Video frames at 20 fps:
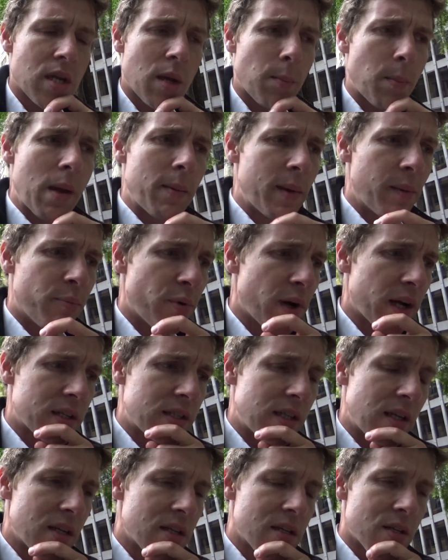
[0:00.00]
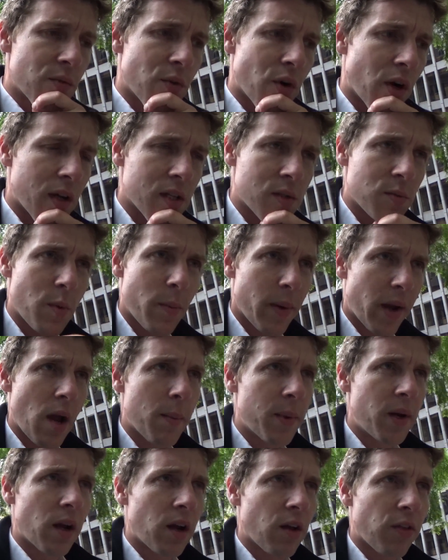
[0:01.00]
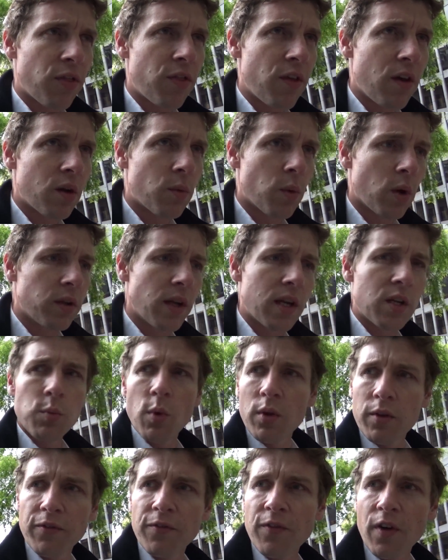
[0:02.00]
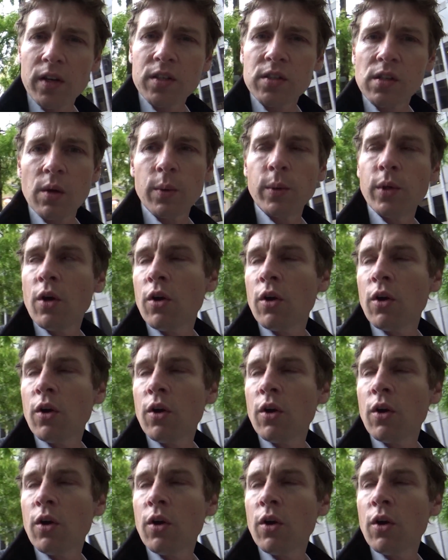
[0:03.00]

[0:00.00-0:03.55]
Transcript: Maybe Brexit is the wrong answer. We're becoming like a third world nation. What the fuck is going